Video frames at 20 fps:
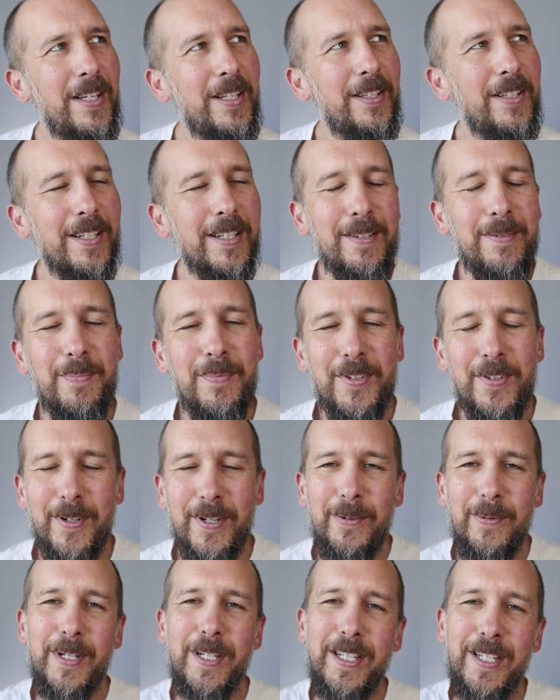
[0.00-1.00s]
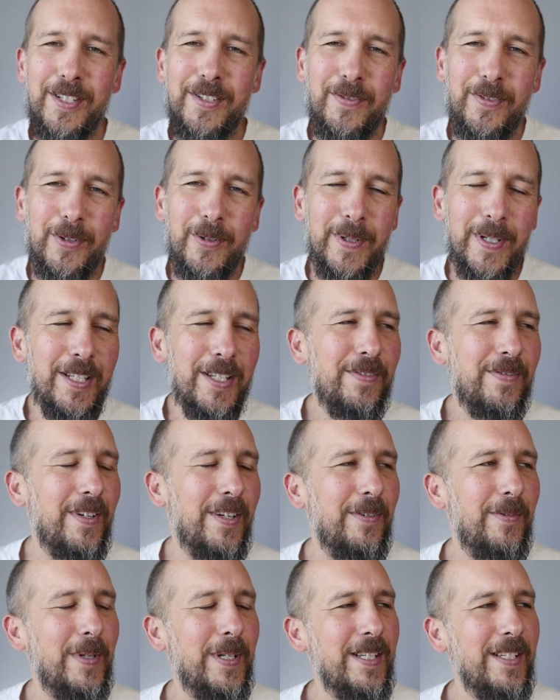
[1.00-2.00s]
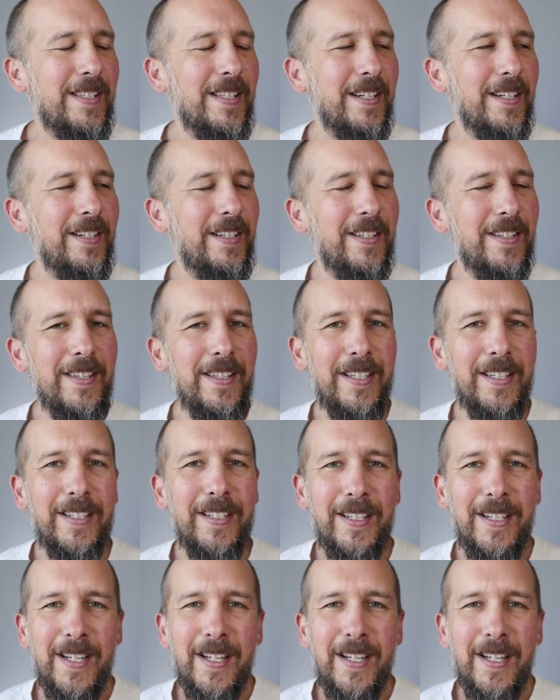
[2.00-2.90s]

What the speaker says: like 3 weeks, 4 weeks, 5 weeks, that kind of thing.